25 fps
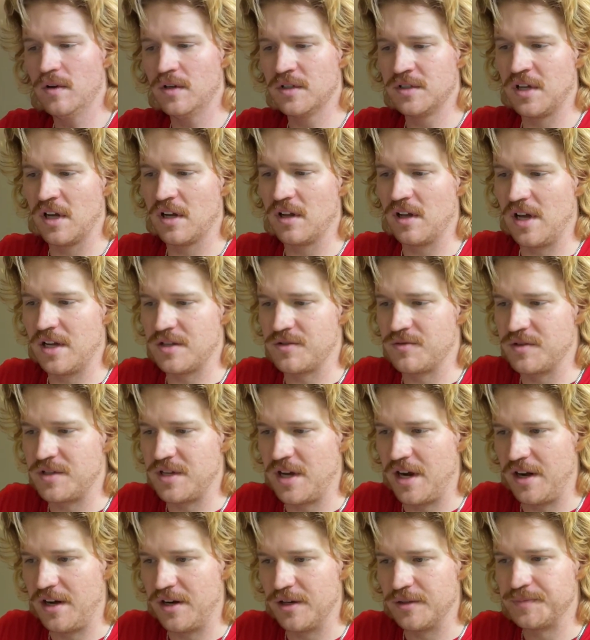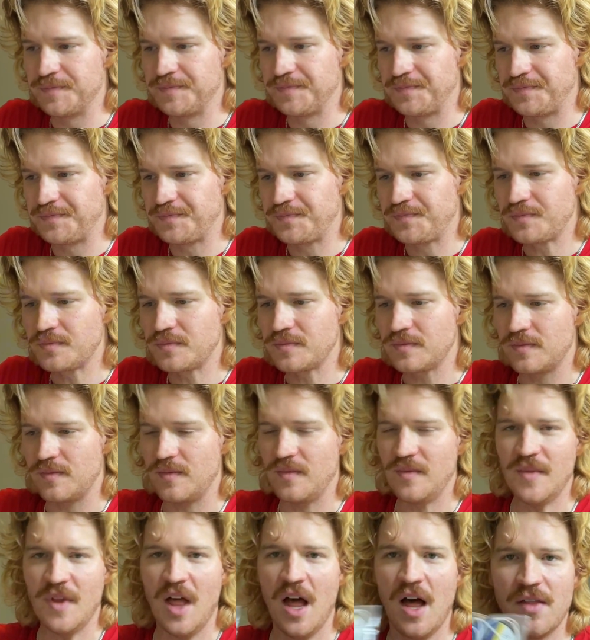Sunglass retainer.
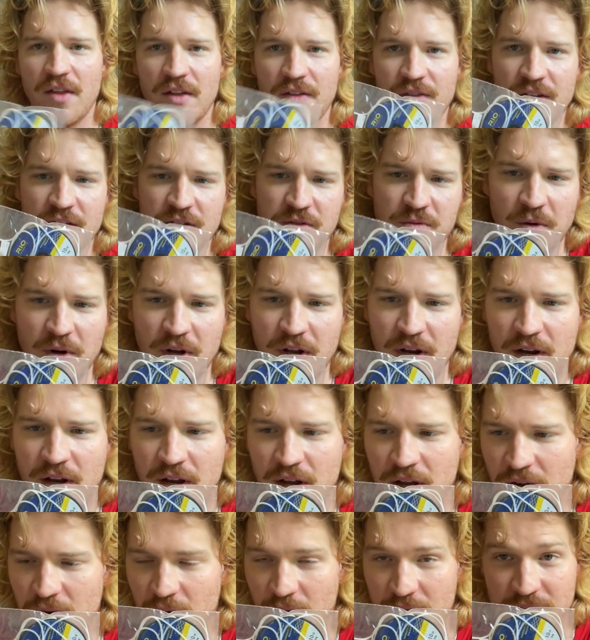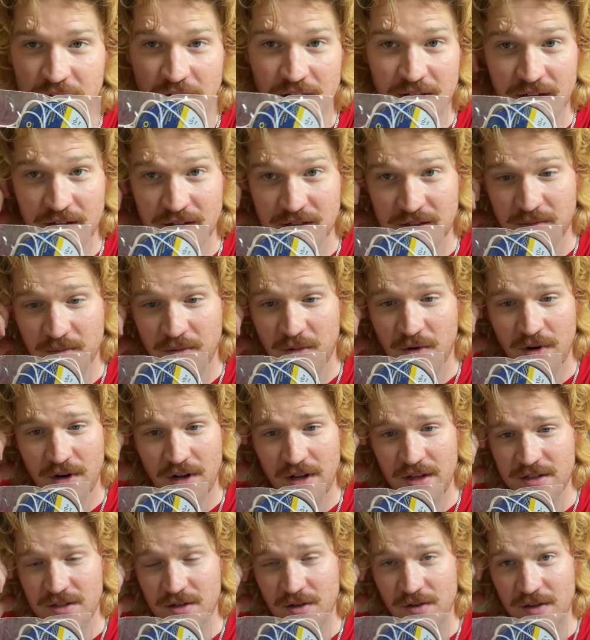And then this one, which I think is
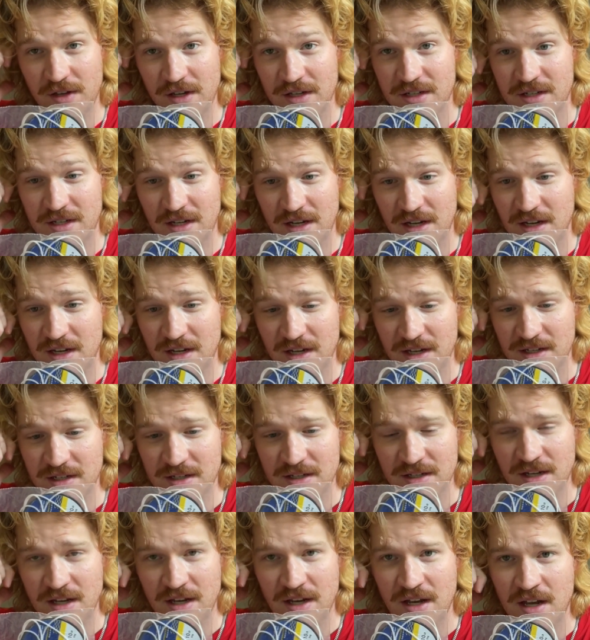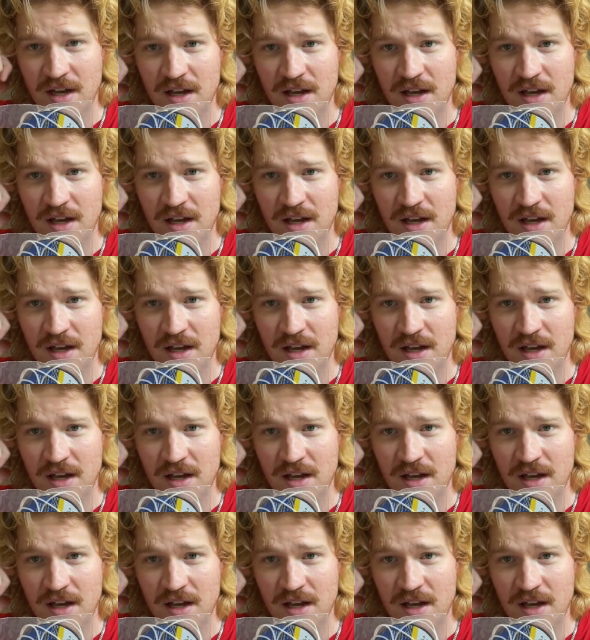important. So this is